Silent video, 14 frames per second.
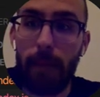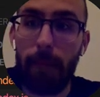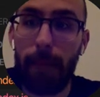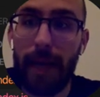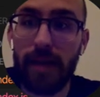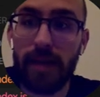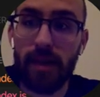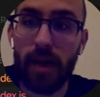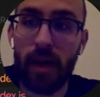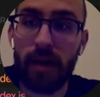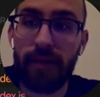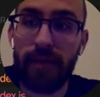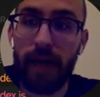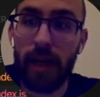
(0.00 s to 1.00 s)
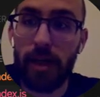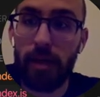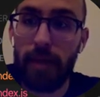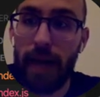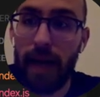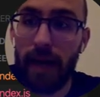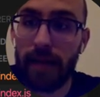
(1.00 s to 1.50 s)
based on the value
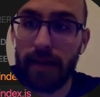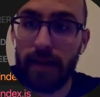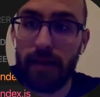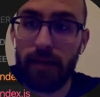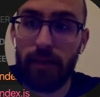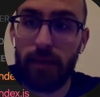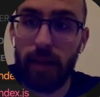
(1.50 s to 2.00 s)
passed in from